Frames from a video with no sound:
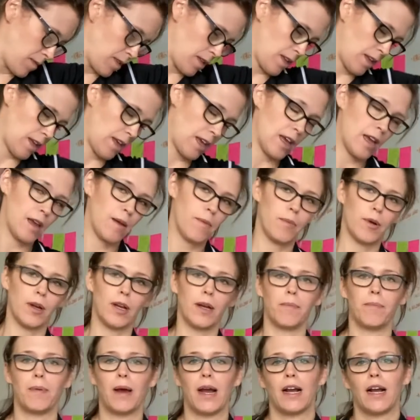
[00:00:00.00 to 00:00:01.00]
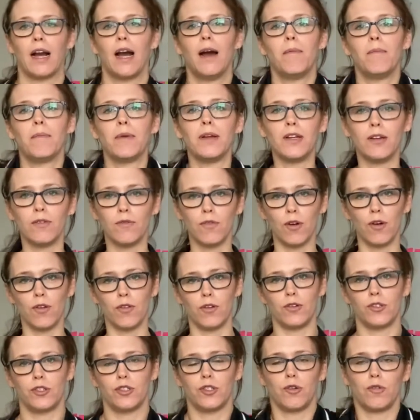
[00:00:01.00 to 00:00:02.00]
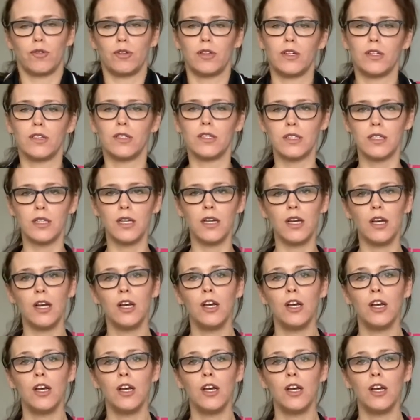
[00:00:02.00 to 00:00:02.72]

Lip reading: And bring it back up and roll those shoulders.